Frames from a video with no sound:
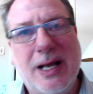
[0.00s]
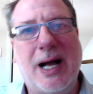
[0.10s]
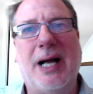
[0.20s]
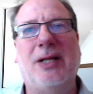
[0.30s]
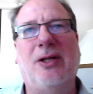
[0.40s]

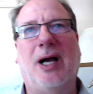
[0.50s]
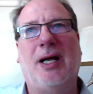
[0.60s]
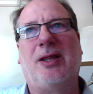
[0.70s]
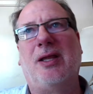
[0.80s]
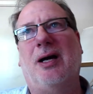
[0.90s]
I,
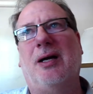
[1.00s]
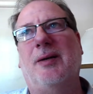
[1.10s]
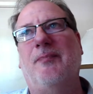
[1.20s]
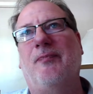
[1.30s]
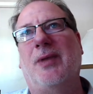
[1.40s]
I
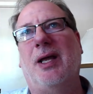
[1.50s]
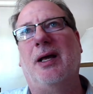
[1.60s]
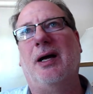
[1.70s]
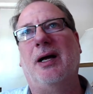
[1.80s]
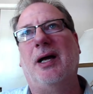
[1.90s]
um,
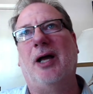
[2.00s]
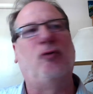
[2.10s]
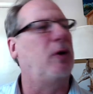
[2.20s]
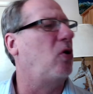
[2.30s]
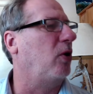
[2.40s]
as
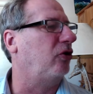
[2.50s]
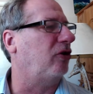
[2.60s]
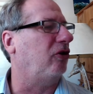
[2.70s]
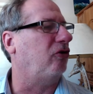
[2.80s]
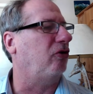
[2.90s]
Ricoeur
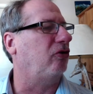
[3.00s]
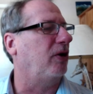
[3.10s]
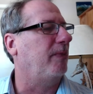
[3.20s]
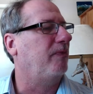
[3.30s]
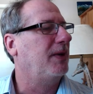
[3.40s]
says, there's
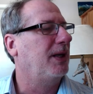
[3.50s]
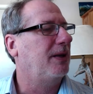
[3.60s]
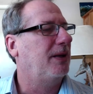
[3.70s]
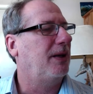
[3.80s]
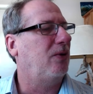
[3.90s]
a
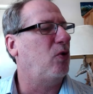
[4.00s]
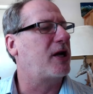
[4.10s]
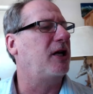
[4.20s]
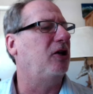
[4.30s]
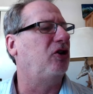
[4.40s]

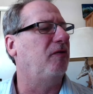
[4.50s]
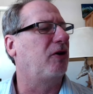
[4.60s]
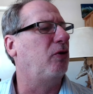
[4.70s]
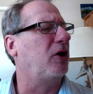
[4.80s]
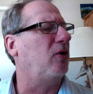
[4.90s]
recognition of a
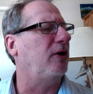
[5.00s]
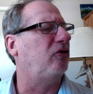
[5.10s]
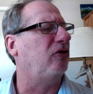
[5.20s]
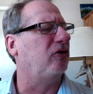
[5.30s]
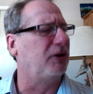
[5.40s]
critical inst-